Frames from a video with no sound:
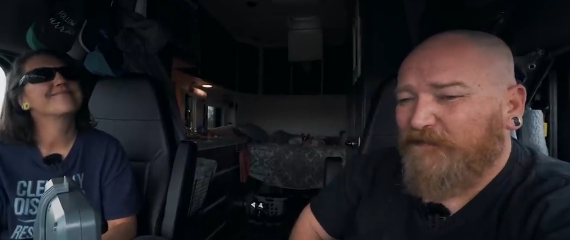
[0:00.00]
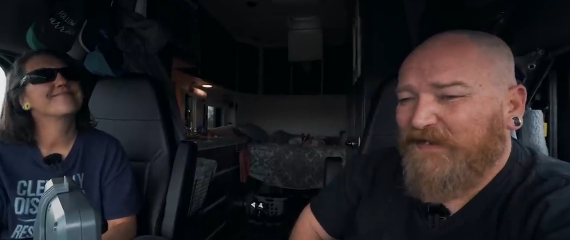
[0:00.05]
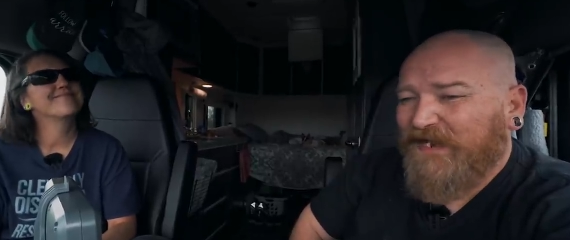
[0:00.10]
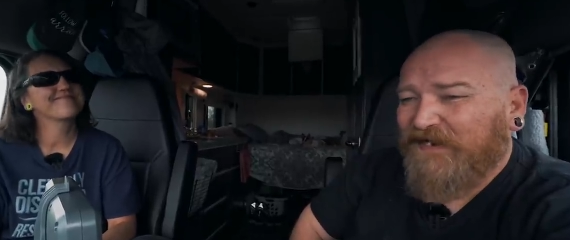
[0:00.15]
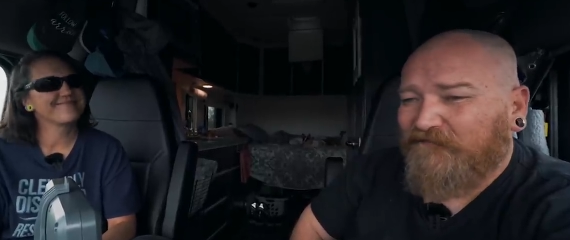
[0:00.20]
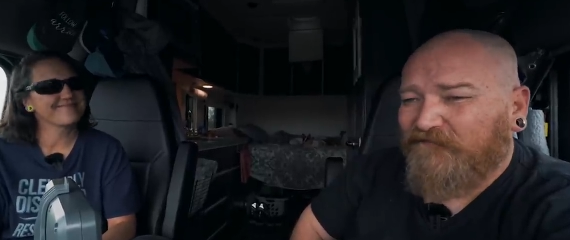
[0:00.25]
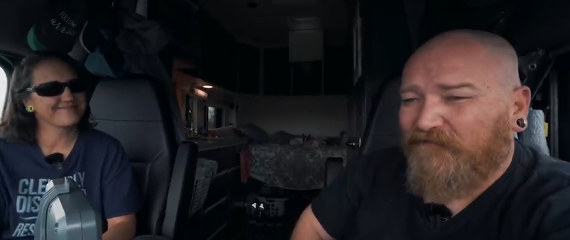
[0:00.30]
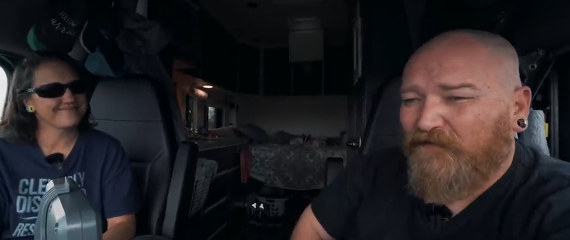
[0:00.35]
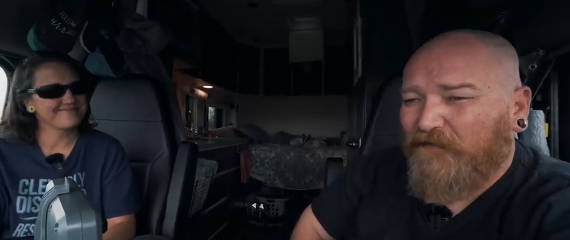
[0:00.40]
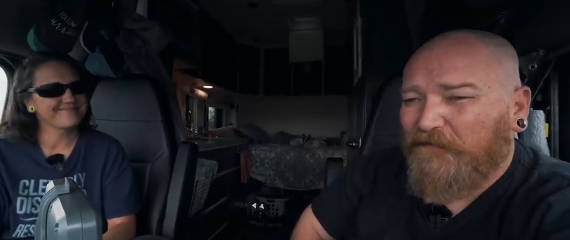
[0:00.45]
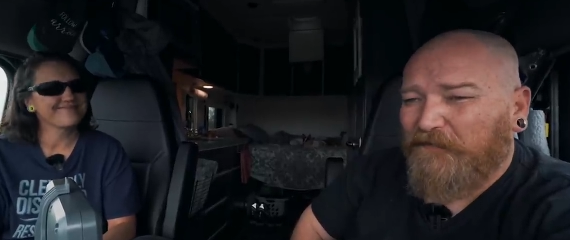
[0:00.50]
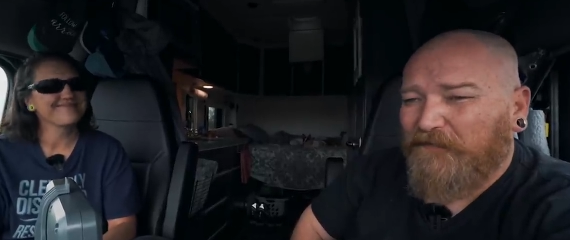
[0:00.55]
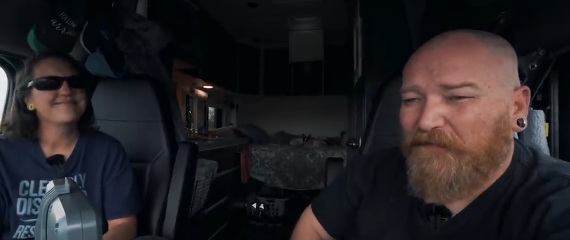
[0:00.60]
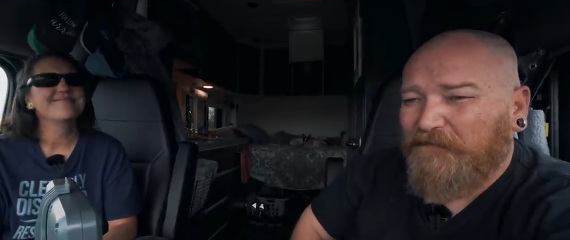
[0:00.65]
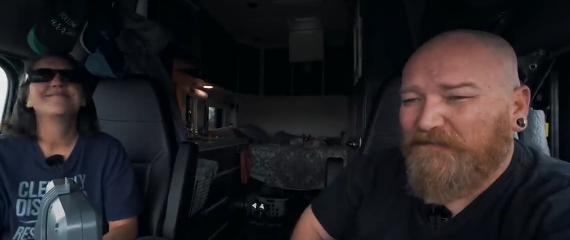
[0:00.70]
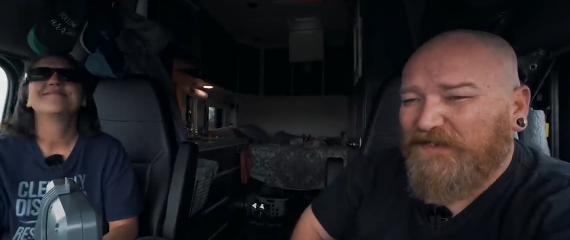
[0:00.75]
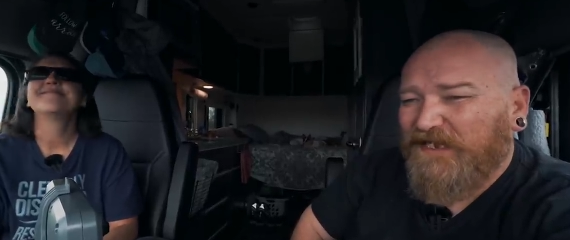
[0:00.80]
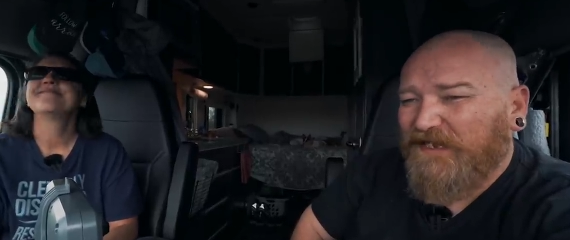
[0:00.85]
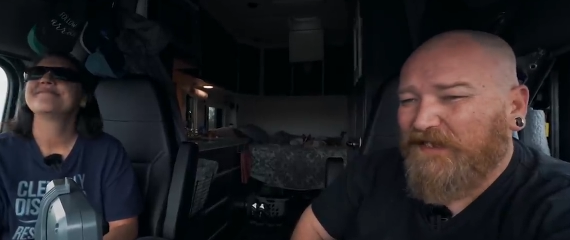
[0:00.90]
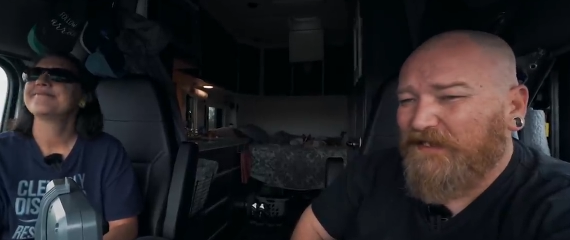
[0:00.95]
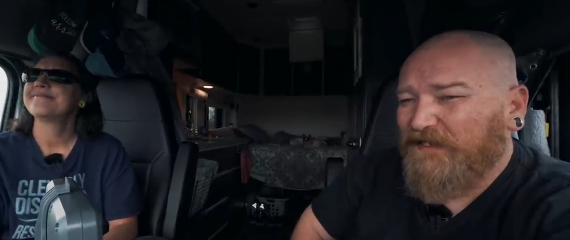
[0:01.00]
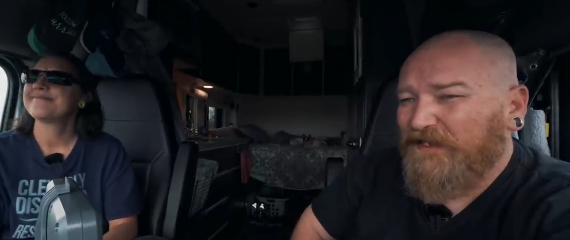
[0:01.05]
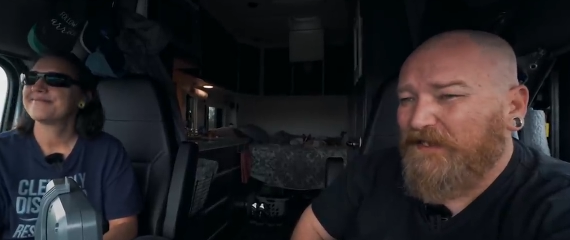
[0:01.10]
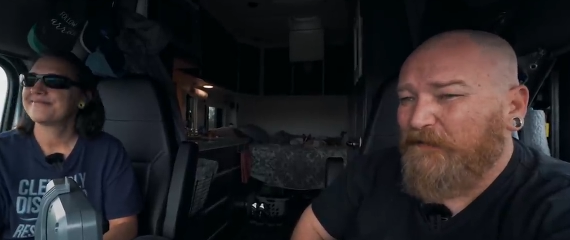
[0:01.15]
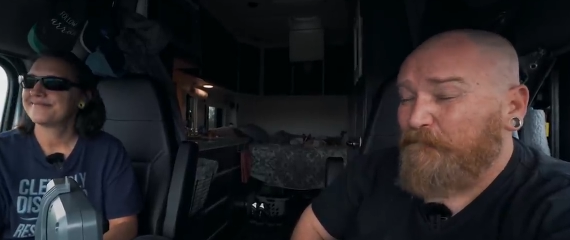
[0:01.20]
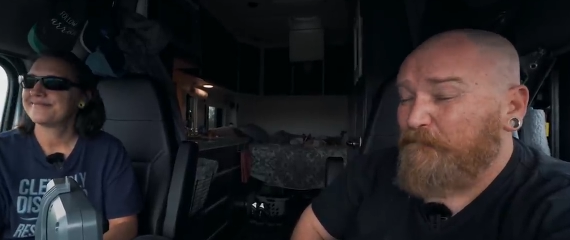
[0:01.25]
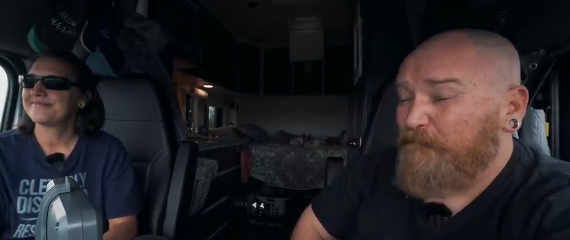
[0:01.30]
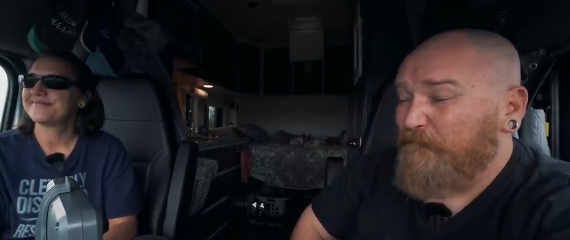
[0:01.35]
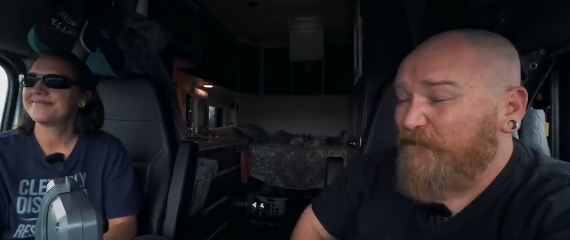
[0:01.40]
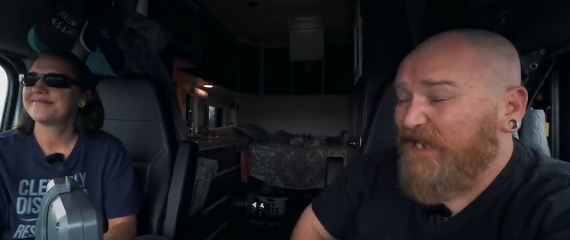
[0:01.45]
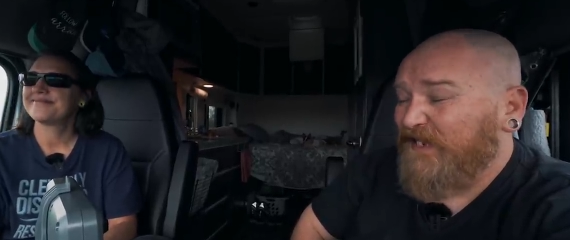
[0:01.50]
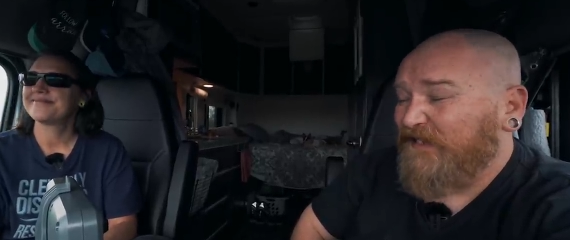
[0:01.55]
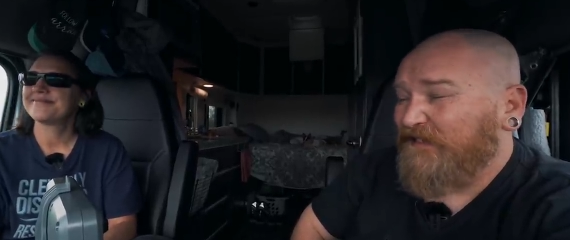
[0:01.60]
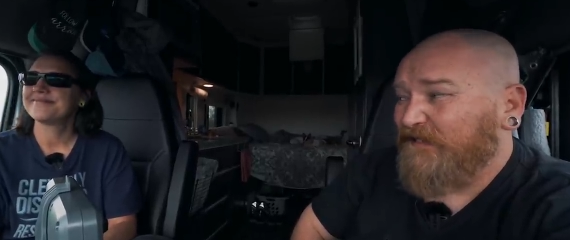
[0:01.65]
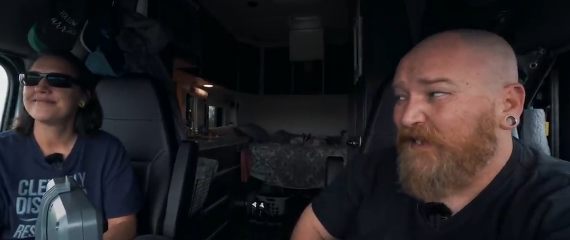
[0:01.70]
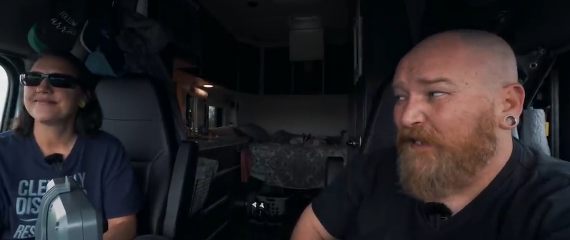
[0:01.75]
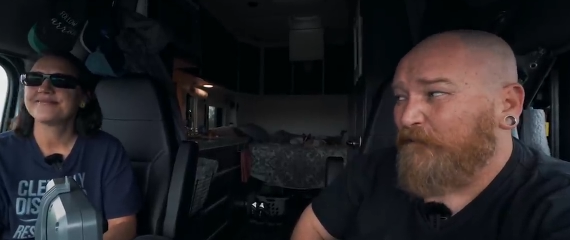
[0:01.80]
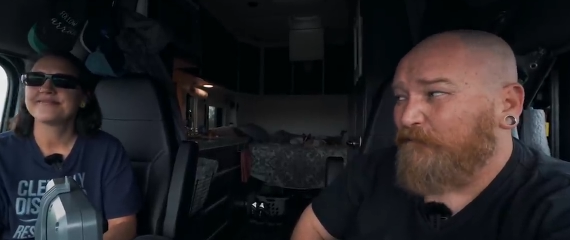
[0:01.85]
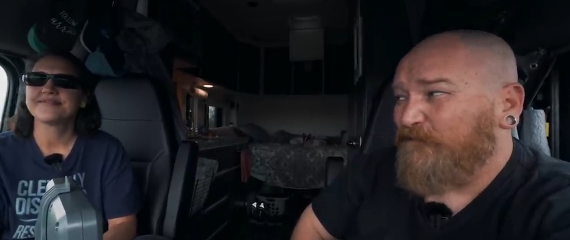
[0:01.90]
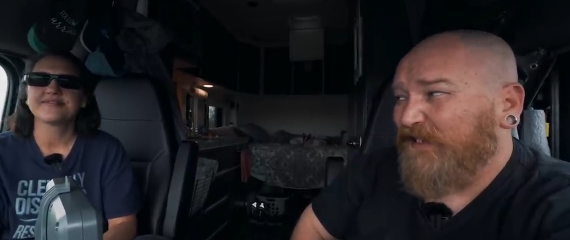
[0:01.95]
Speaker 1: back from them uh, it may
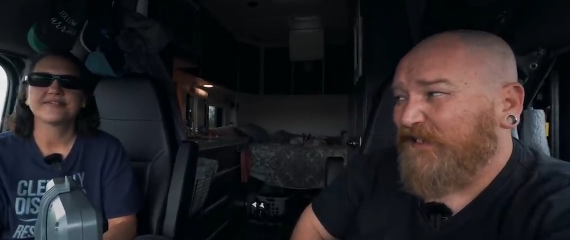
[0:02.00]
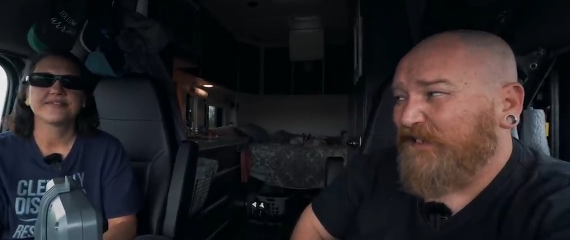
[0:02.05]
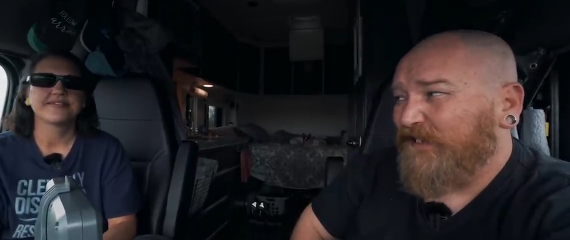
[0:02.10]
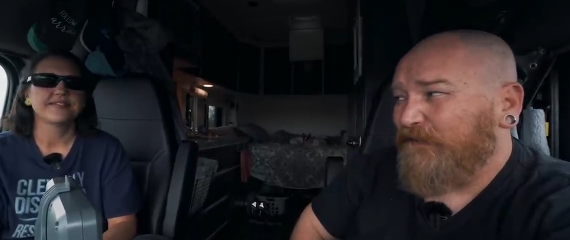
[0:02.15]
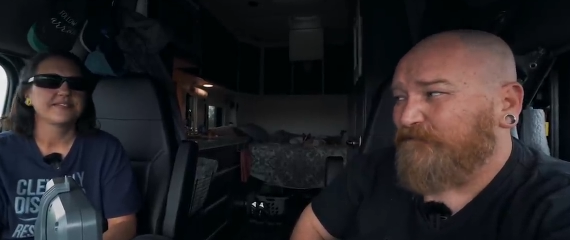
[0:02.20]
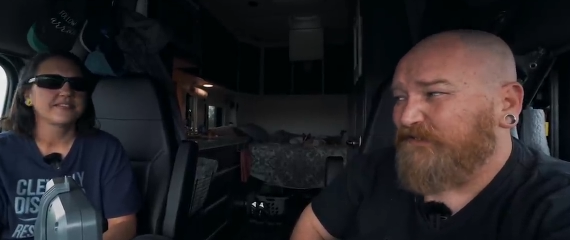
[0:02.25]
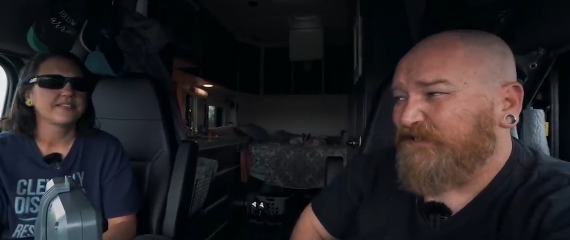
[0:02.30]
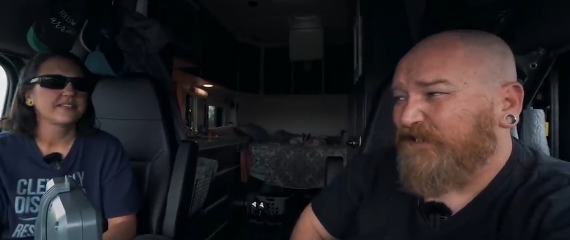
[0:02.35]
not pick up